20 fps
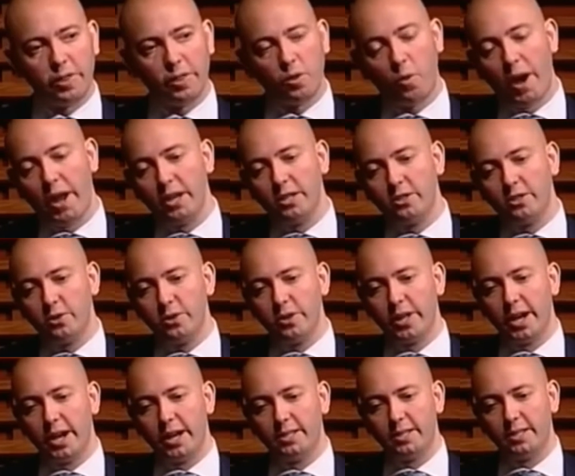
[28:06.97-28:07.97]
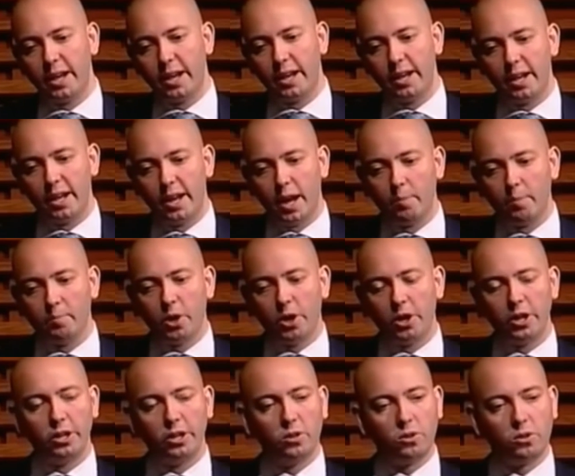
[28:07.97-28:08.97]
And the way to do that, and I'm not
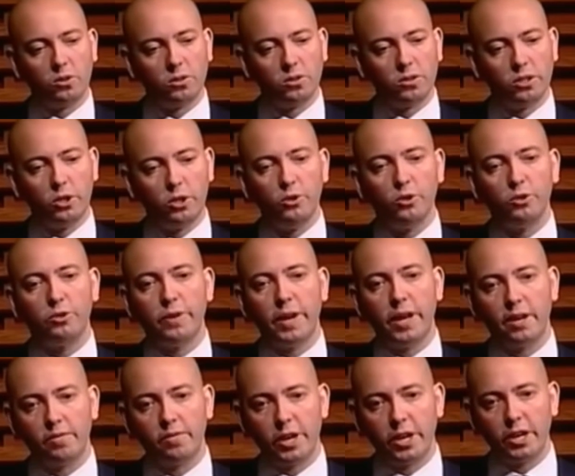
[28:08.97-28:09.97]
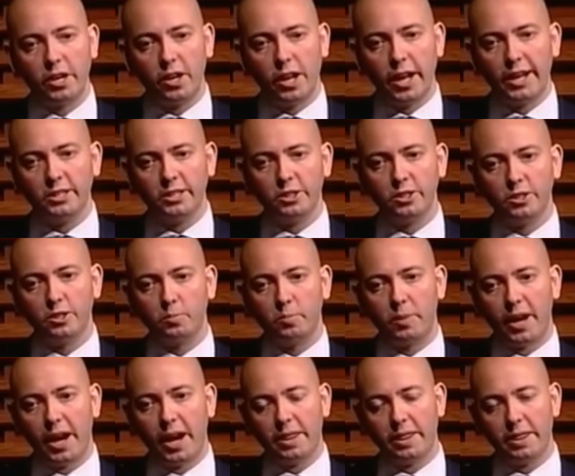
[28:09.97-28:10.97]
a huge fan of regulations,
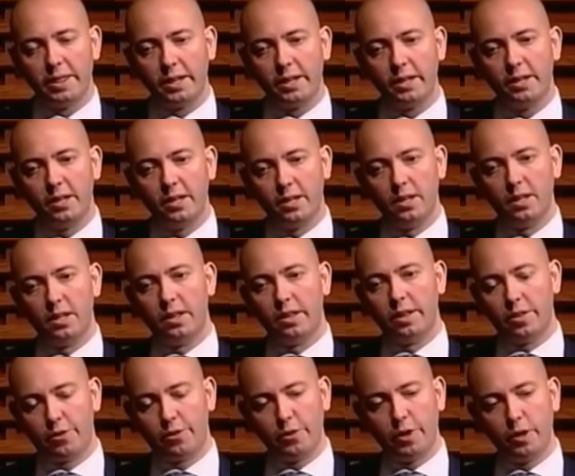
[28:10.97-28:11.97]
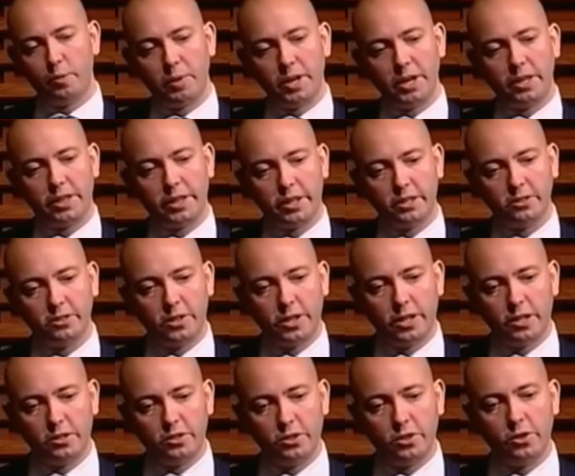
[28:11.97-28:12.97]
but I think the three big things you
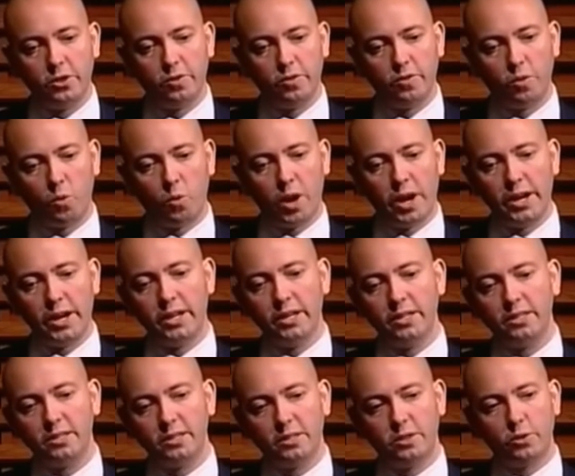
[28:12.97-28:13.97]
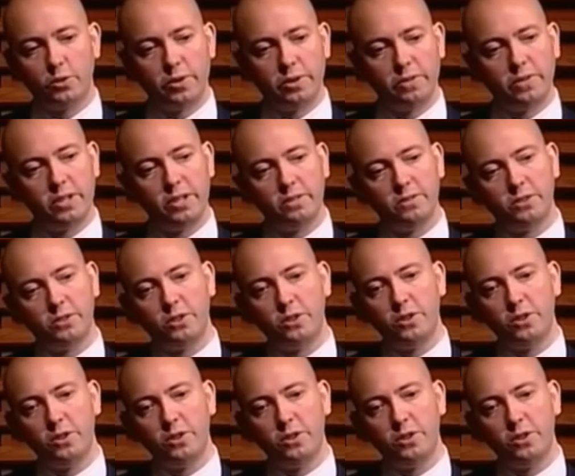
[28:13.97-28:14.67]
need to do, the one is derivatives.